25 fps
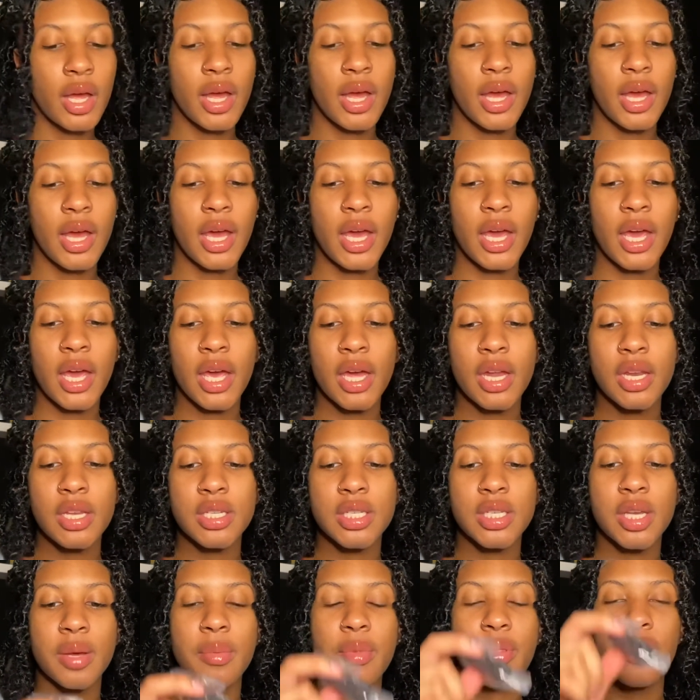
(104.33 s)
And
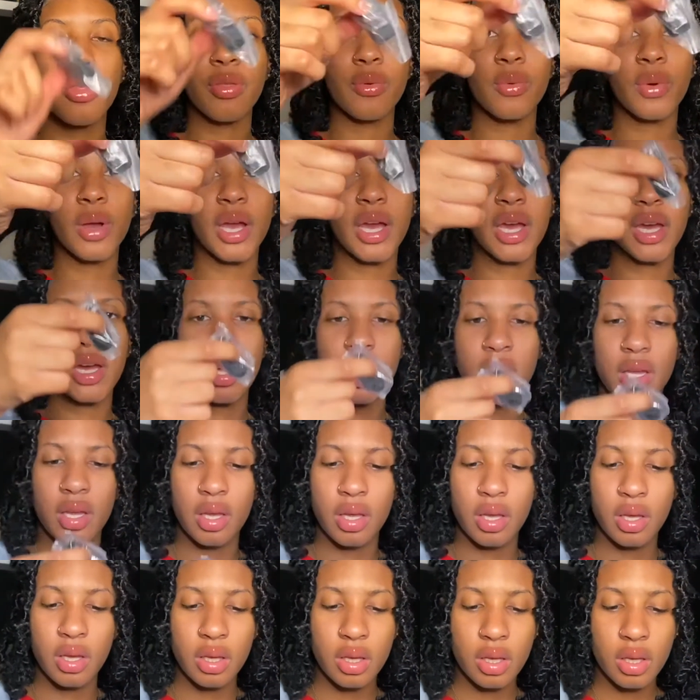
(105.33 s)
some
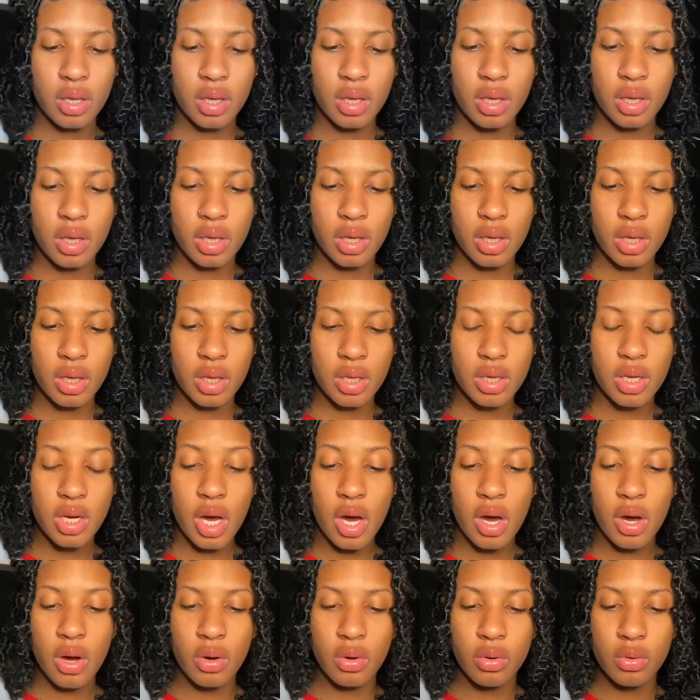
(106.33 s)
thread.
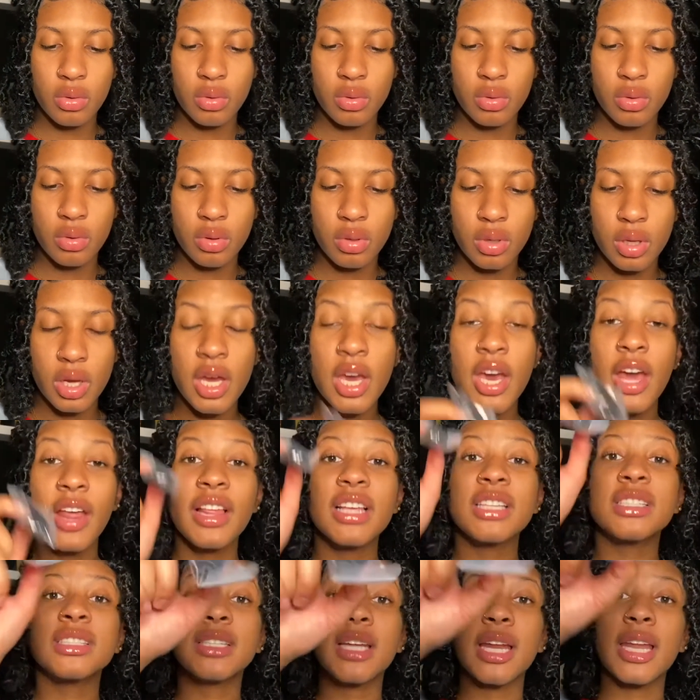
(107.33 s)
No,
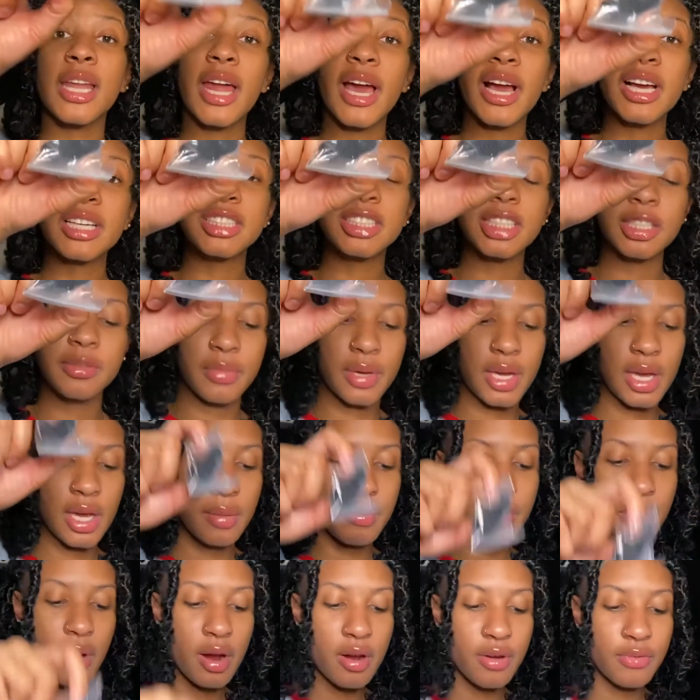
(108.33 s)
this is an elastic
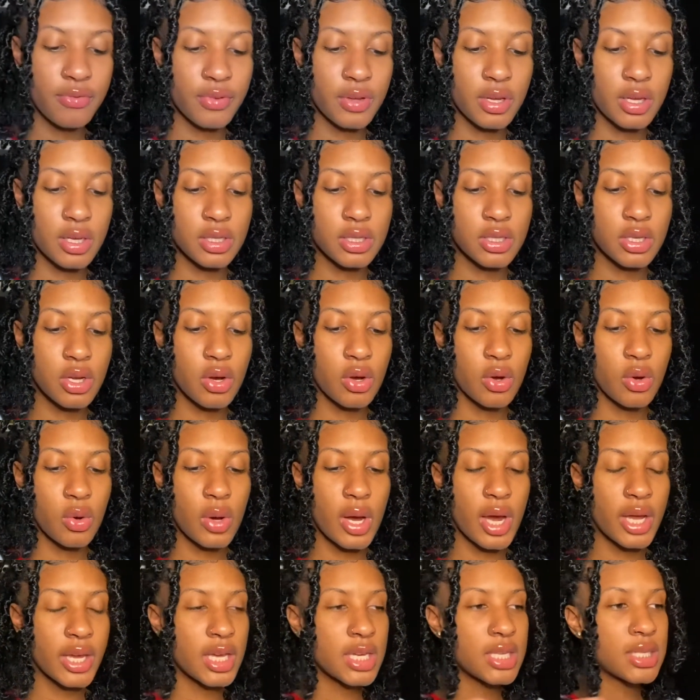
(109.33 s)
band. Perfect. So
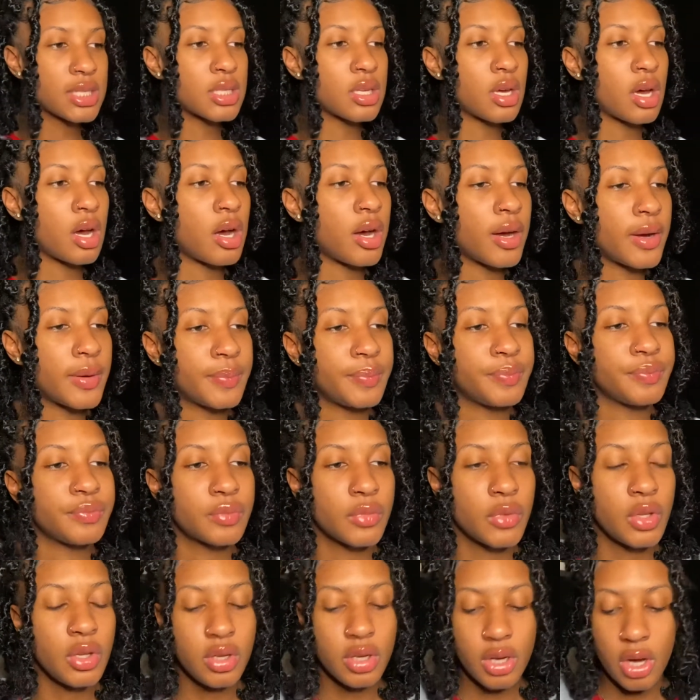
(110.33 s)
I guess to
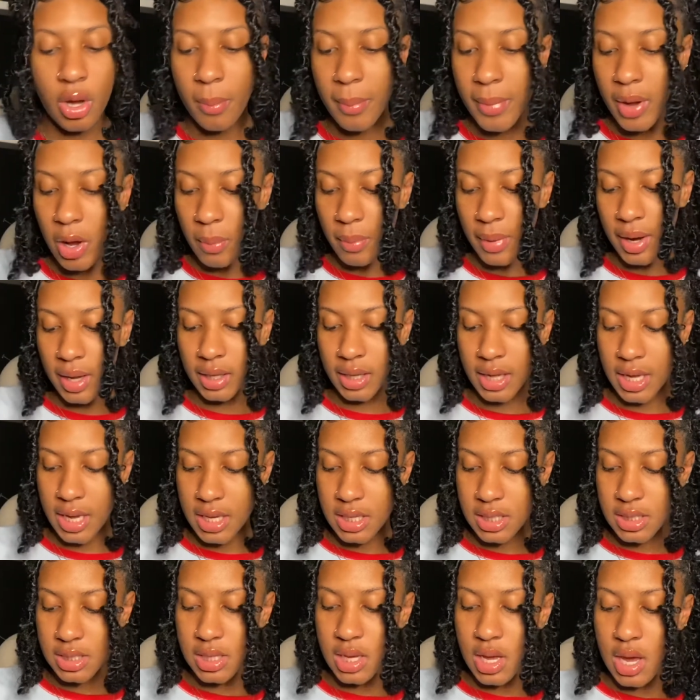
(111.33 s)
you know, melt my
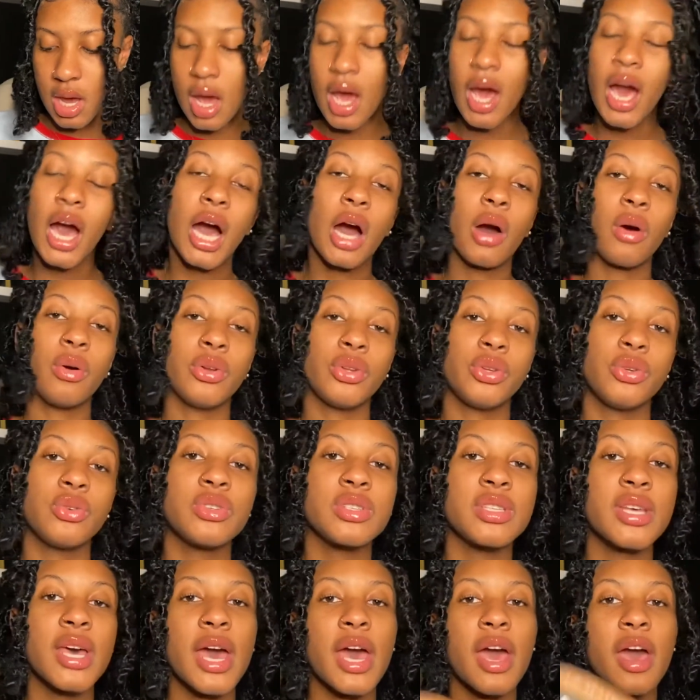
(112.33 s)
lace, I'll use
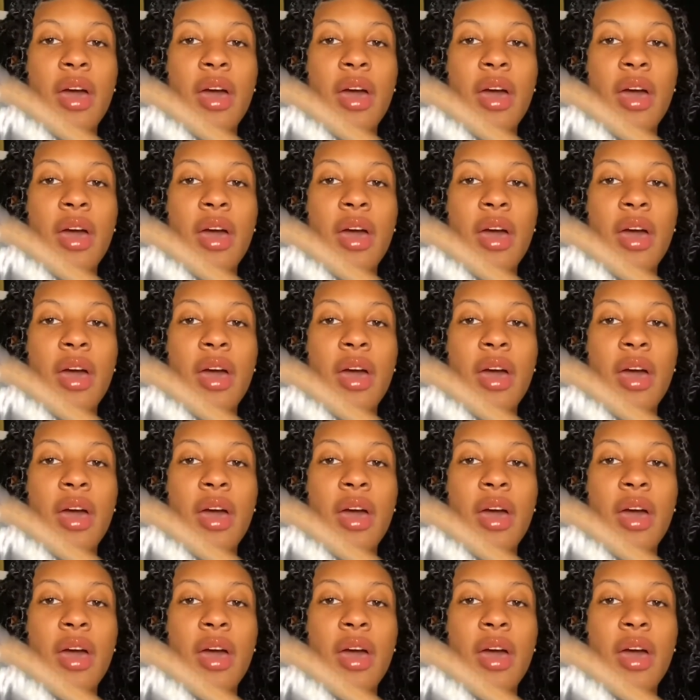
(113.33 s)
that.